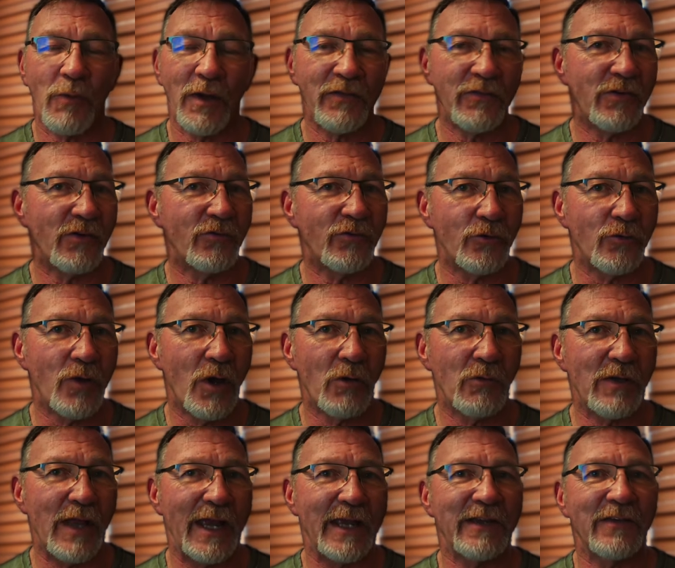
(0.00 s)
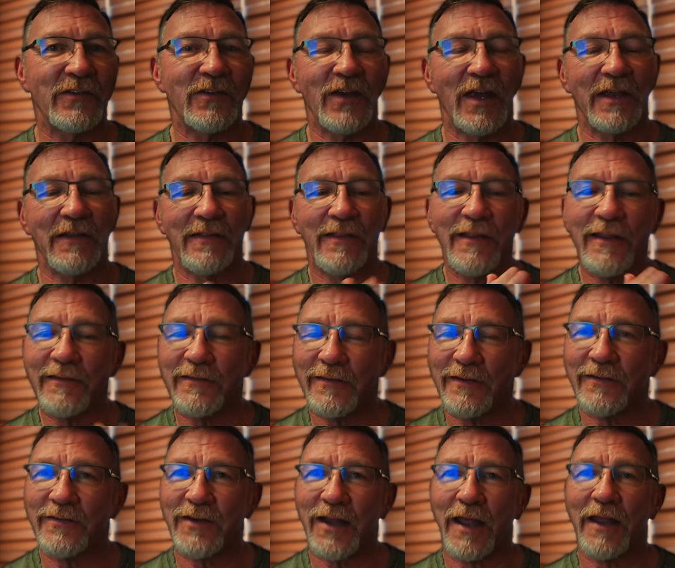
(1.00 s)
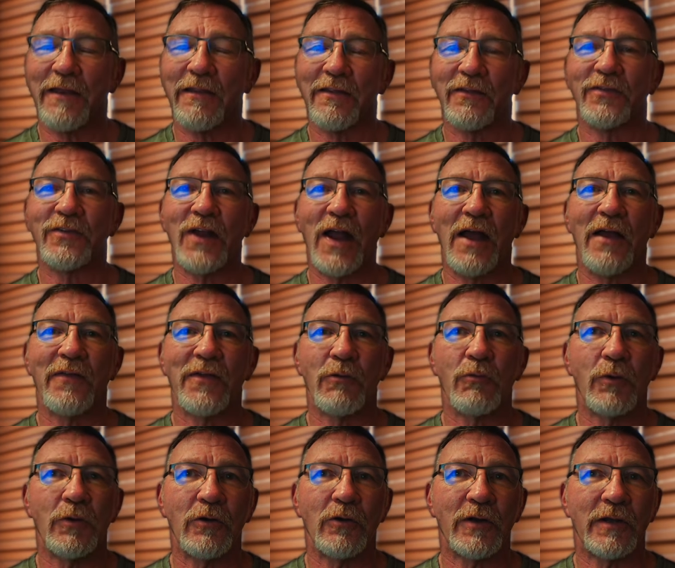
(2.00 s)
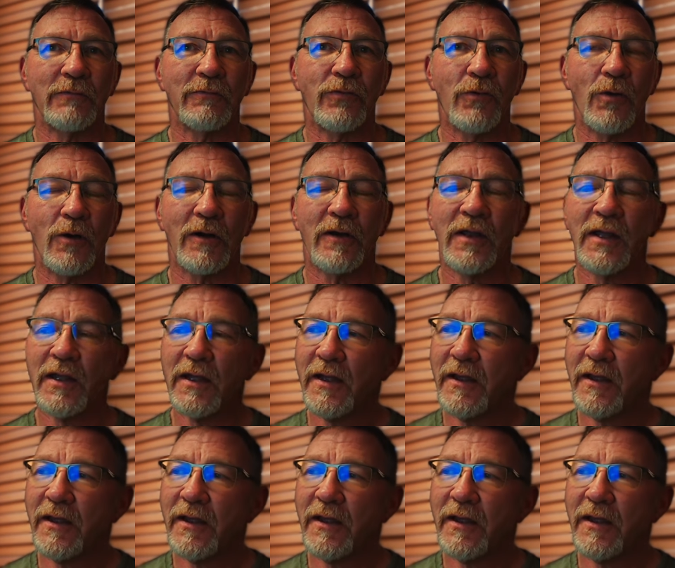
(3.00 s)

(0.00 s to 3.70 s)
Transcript: ones that you don't like and say this is kind of the style that we're looking for